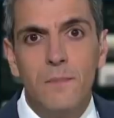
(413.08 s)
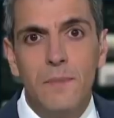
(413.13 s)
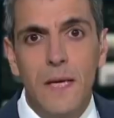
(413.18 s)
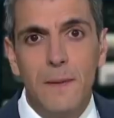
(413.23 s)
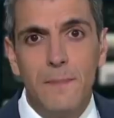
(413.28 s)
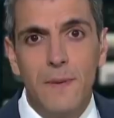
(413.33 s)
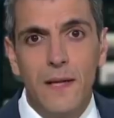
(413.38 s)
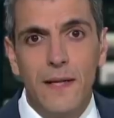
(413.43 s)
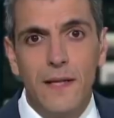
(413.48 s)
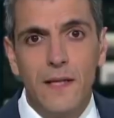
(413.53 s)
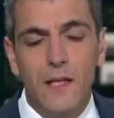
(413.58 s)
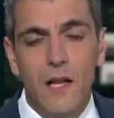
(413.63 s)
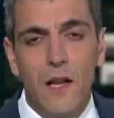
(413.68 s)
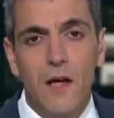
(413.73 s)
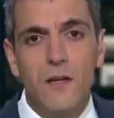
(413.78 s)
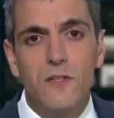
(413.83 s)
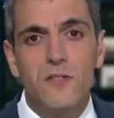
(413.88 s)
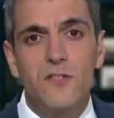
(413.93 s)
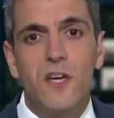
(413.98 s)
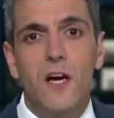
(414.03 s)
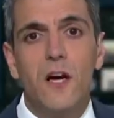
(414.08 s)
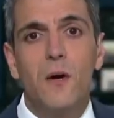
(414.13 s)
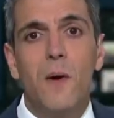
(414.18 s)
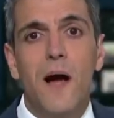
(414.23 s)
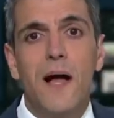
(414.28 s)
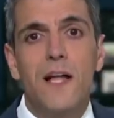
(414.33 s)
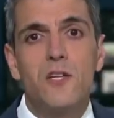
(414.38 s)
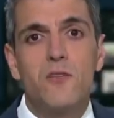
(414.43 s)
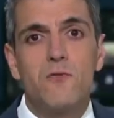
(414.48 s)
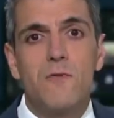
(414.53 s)
People in
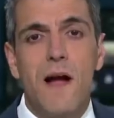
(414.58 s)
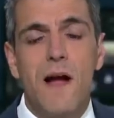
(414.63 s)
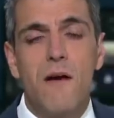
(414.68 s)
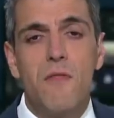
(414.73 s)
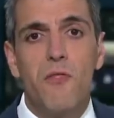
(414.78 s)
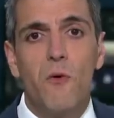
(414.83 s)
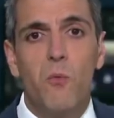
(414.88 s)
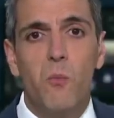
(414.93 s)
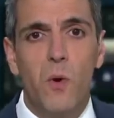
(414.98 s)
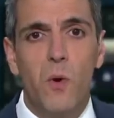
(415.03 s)
Glasgow and around the